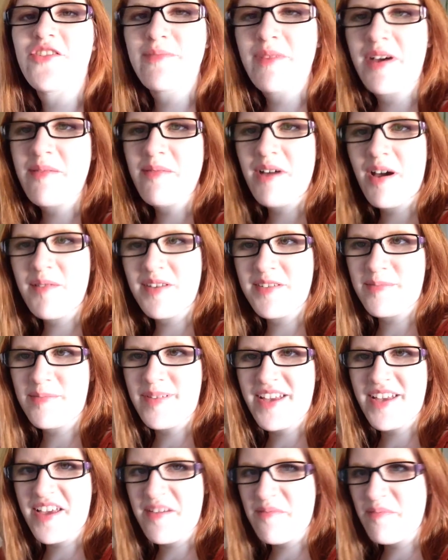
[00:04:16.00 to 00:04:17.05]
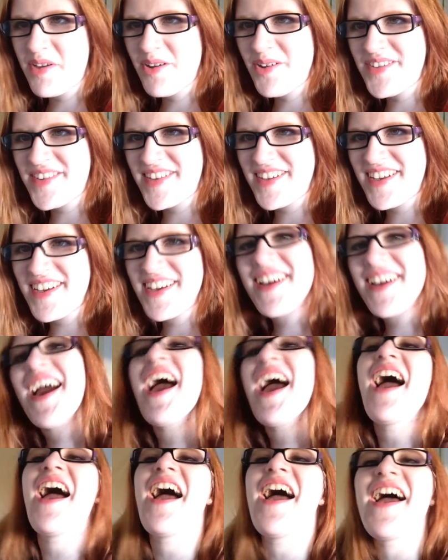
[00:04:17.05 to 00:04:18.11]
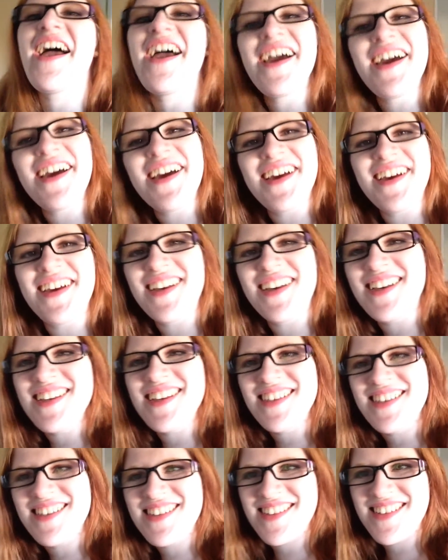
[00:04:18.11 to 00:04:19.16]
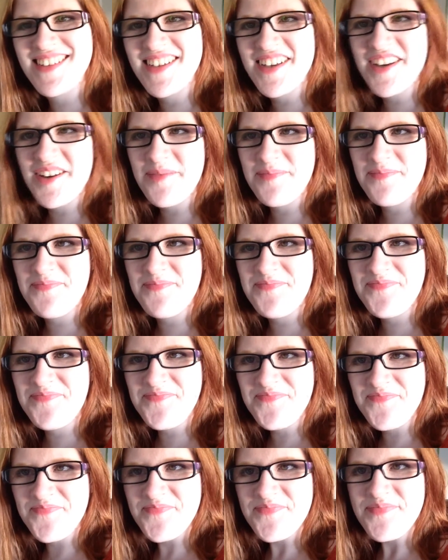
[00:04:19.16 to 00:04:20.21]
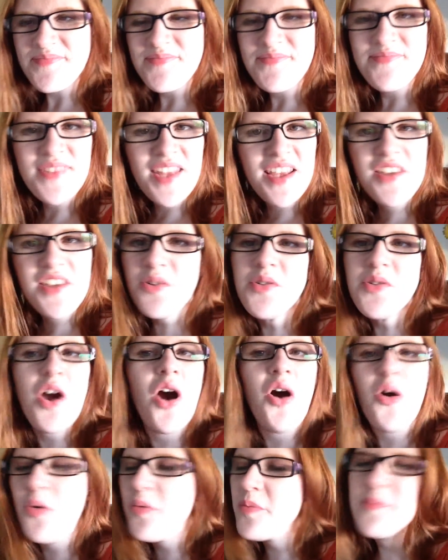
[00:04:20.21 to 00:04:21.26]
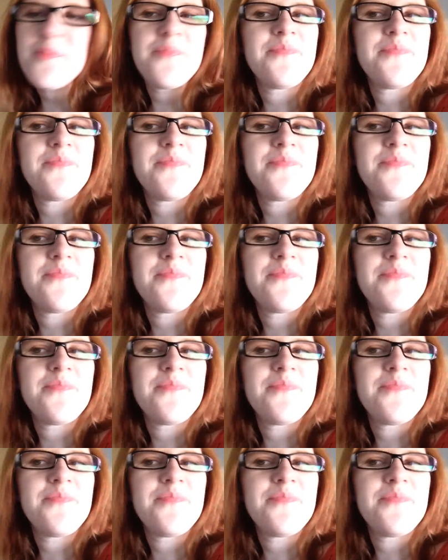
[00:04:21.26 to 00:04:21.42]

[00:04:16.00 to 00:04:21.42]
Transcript: my mom is playing music and you know,